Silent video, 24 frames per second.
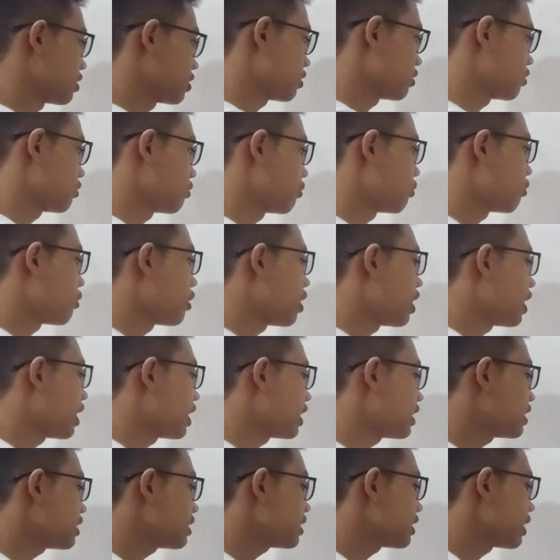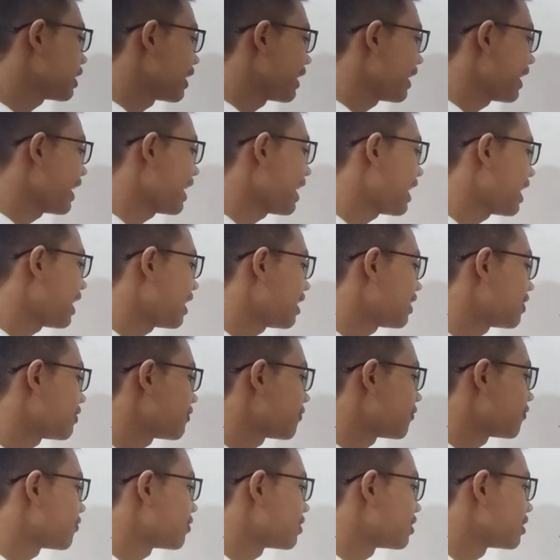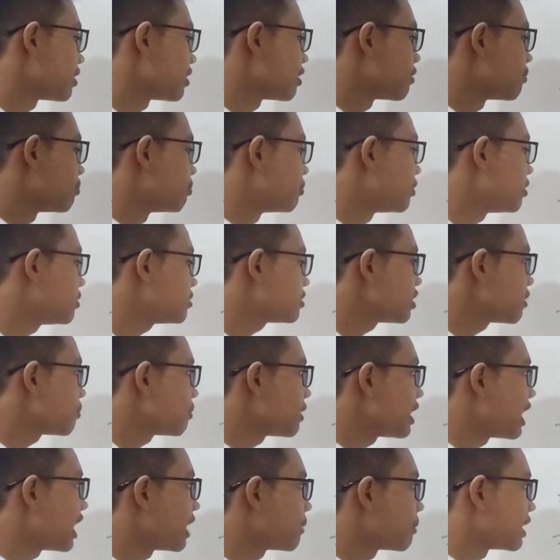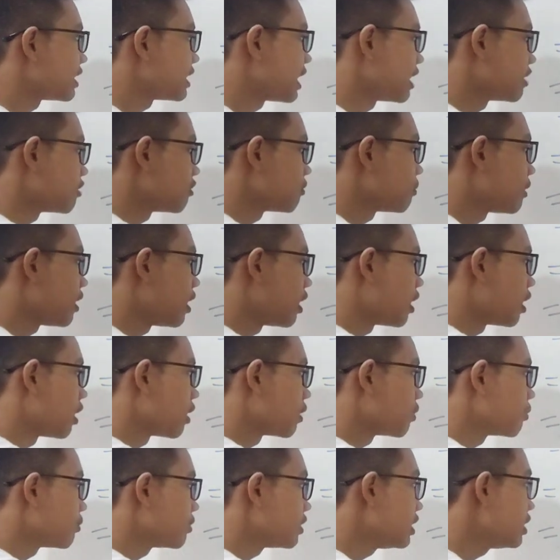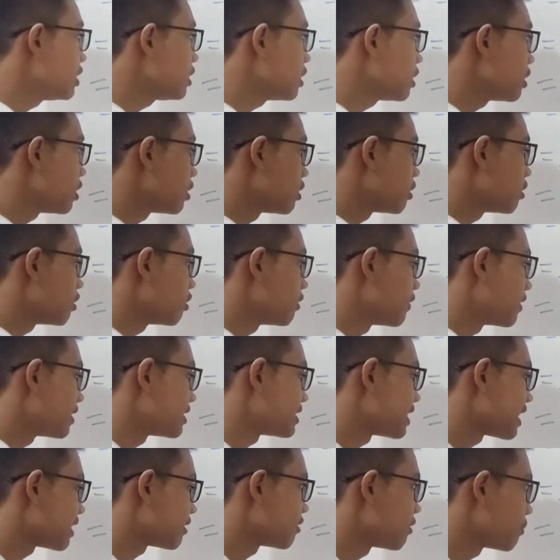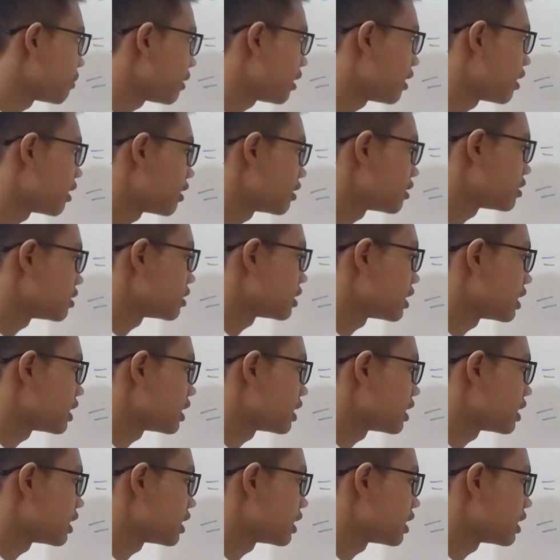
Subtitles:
So 1/2 multiplied by 10 to the power 3 over 10 to the power